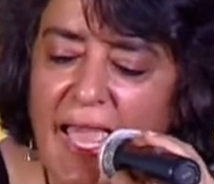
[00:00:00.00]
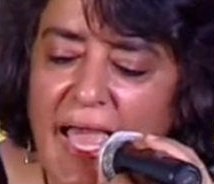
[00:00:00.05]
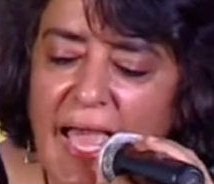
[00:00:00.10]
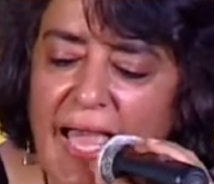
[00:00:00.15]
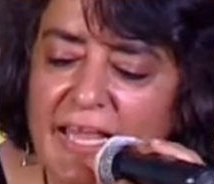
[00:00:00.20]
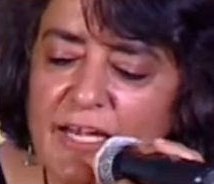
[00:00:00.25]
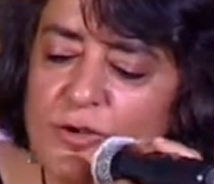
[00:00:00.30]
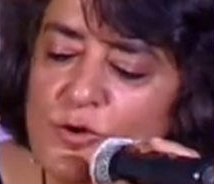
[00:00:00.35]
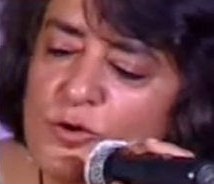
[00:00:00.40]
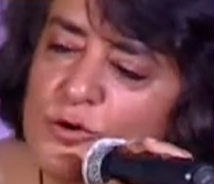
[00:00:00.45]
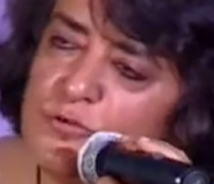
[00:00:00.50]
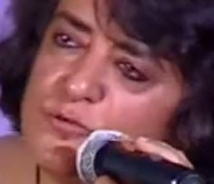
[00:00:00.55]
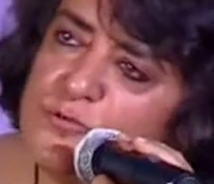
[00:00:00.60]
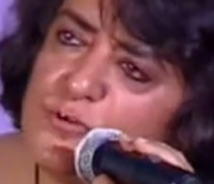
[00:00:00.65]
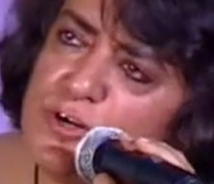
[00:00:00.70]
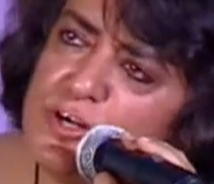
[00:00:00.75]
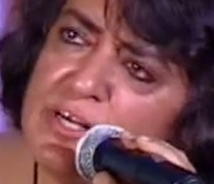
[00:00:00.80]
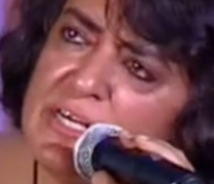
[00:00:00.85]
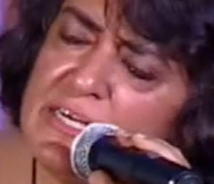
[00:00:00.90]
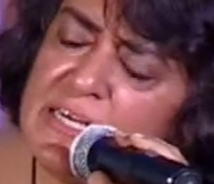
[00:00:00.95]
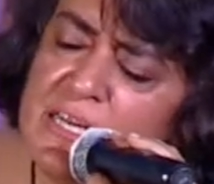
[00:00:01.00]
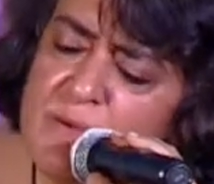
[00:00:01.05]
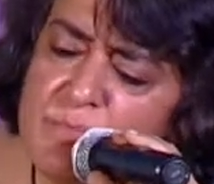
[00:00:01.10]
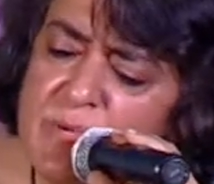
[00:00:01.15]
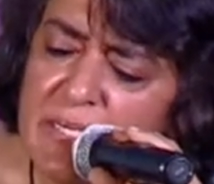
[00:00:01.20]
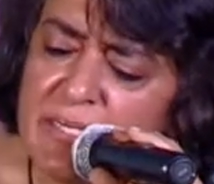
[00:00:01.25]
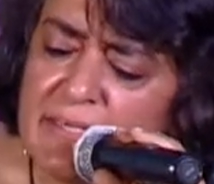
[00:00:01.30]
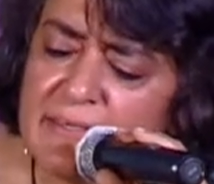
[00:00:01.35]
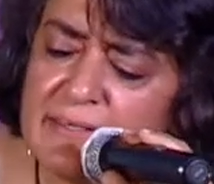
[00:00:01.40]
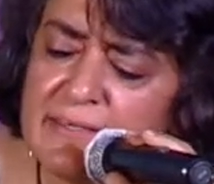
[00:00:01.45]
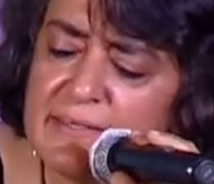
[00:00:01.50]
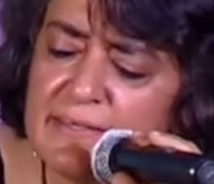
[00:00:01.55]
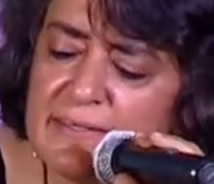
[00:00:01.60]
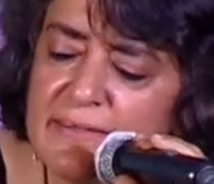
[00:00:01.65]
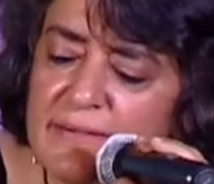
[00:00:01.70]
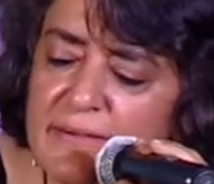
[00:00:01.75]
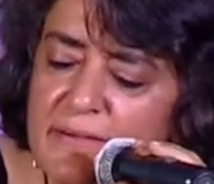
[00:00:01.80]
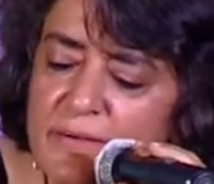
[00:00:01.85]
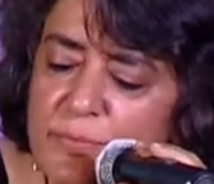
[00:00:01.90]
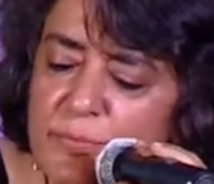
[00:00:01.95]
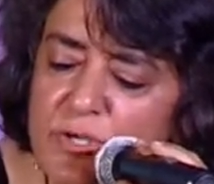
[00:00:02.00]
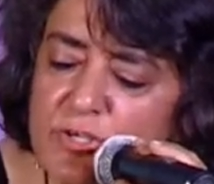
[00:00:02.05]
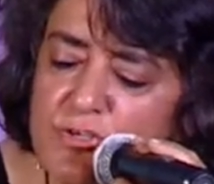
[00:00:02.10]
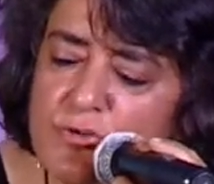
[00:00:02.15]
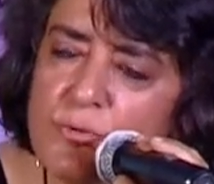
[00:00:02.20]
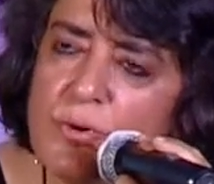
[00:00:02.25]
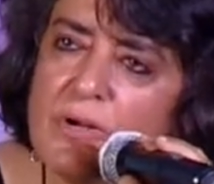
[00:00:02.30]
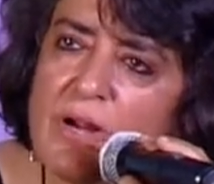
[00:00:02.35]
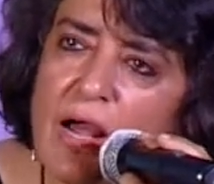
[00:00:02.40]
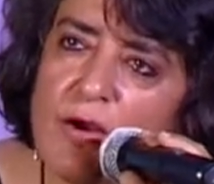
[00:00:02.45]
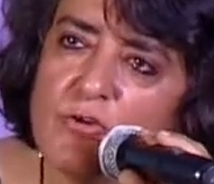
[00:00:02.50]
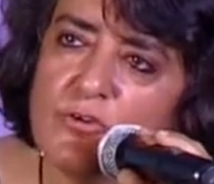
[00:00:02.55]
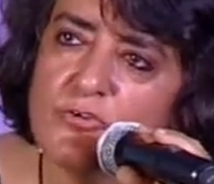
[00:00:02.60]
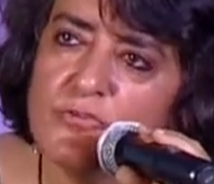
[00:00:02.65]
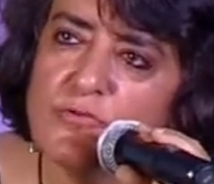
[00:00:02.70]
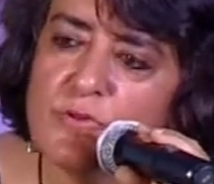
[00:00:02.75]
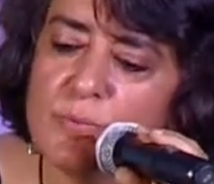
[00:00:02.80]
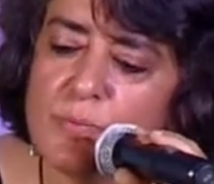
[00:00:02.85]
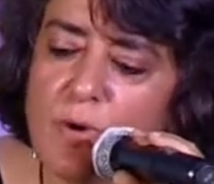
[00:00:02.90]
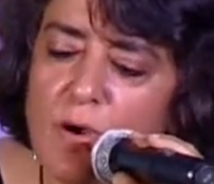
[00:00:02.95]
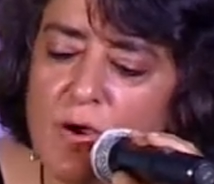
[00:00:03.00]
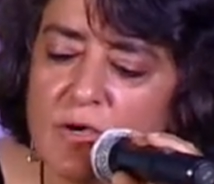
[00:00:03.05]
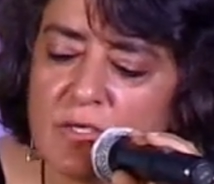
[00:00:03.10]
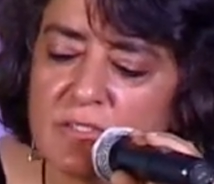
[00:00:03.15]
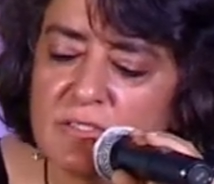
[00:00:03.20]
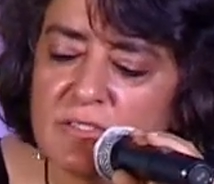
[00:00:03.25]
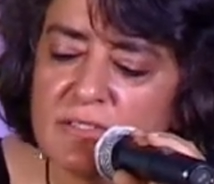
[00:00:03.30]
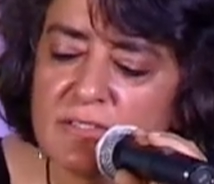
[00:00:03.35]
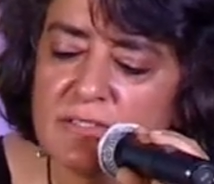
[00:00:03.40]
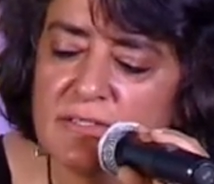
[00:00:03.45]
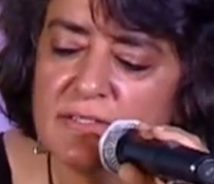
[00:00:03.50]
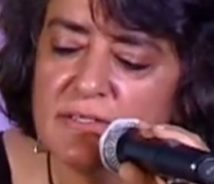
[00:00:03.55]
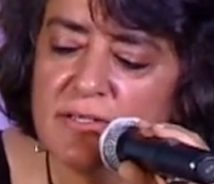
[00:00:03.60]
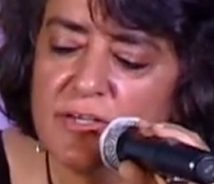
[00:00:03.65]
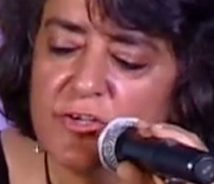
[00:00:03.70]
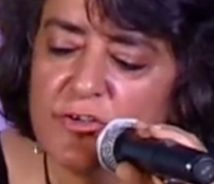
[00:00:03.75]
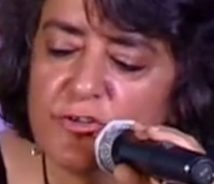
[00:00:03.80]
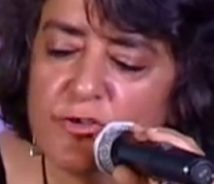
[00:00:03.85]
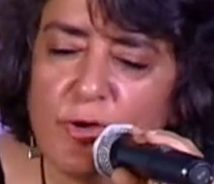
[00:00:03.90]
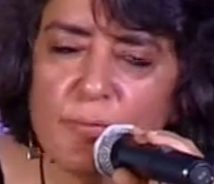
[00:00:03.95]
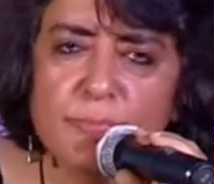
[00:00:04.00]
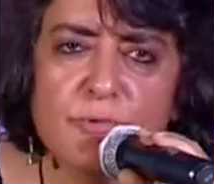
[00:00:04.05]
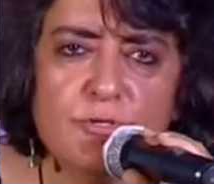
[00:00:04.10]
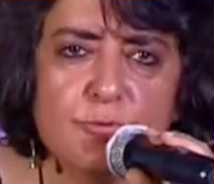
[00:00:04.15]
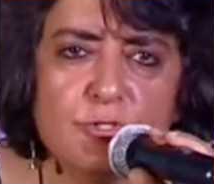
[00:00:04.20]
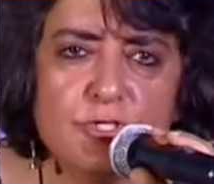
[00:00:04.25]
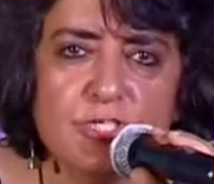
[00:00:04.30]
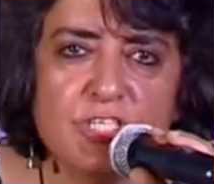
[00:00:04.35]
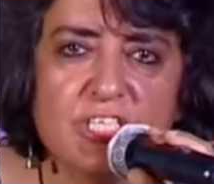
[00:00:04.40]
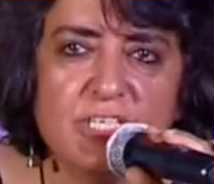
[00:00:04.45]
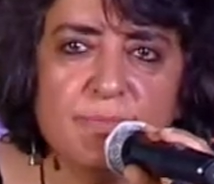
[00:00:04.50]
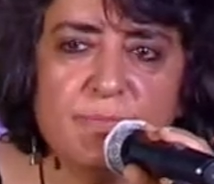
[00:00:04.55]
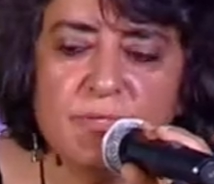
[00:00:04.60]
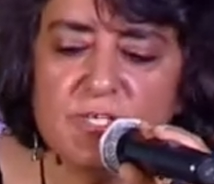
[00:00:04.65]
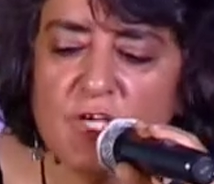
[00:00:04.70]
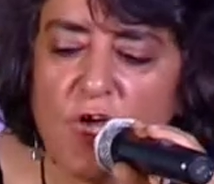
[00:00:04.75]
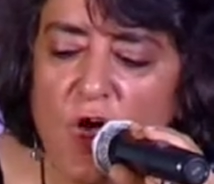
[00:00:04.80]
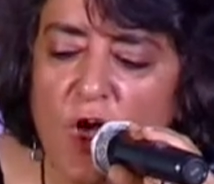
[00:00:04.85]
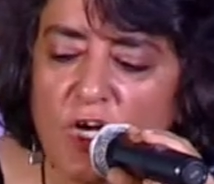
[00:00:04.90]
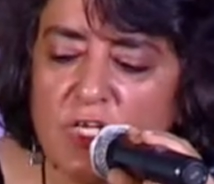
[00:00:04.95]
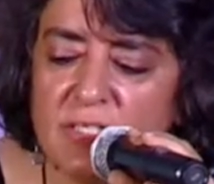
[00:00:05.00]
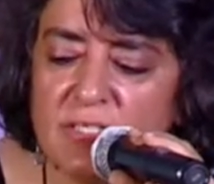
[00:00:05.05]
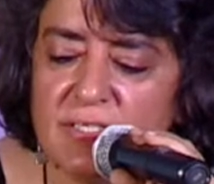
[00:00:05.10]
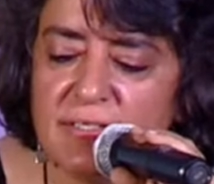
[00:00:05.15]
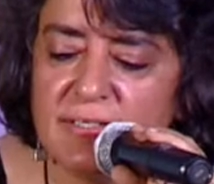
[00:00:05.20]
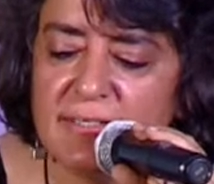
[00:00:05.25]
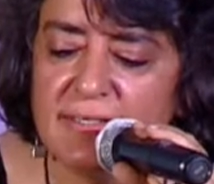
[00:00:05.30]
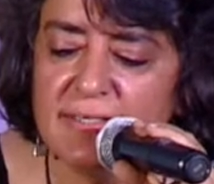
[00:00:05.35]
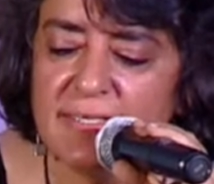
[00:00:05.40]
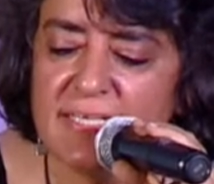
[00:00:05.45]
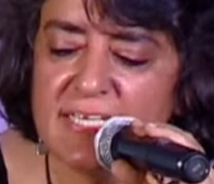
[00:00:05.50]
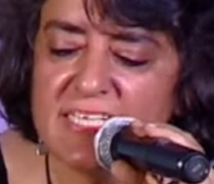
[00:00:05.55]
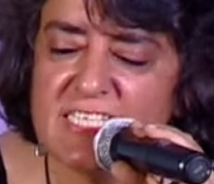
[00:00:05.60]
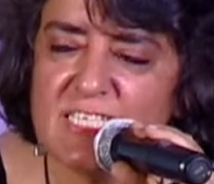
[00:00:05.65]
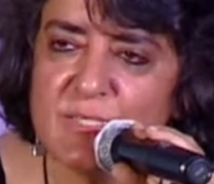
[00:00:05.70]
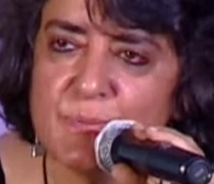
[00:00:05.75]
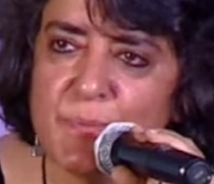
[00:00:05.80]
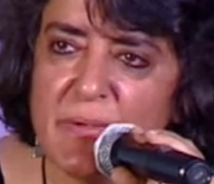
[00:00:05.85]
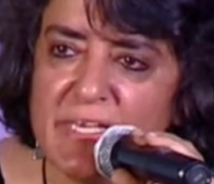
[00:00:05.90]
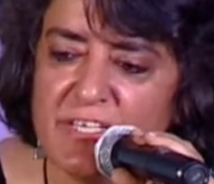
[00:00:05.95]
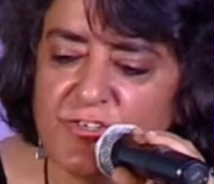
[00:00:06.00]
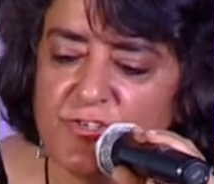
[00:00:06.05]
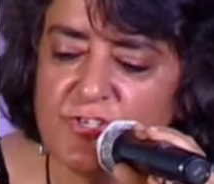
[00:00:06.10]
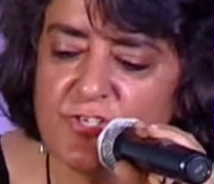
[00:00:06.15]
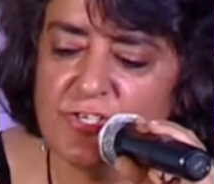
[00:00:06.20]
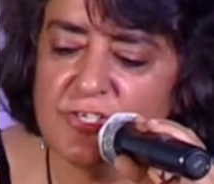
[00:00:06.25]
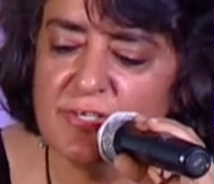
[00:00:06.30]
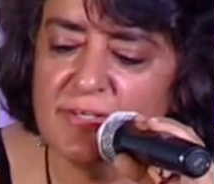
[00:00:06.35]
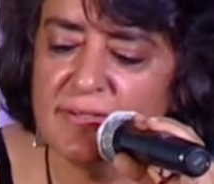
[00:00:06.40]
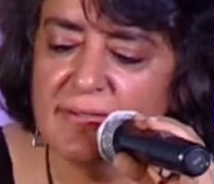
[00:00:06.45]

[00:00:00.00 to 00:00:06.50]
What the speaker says: I look for a limit, but you are out of the box, your beauty beyond speech.